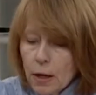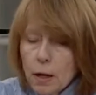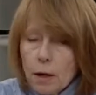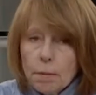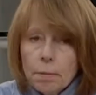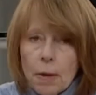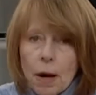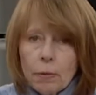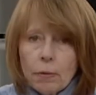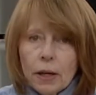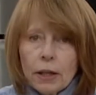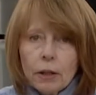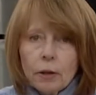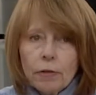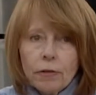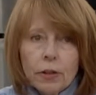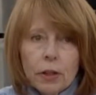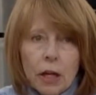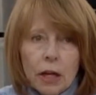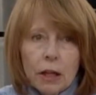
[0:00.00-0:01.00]
my regular
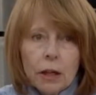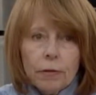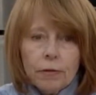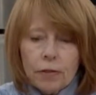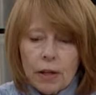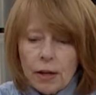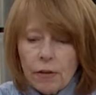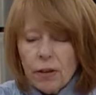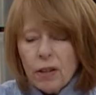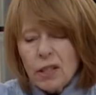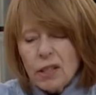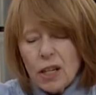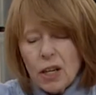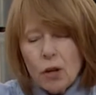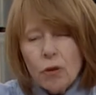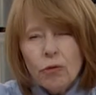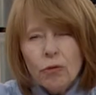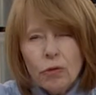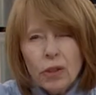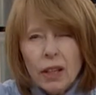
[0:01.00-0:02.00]
vanilla flavor because I
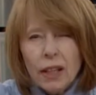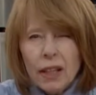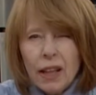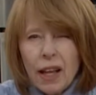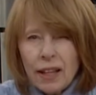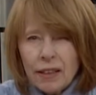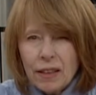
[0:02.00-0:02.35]
don't really like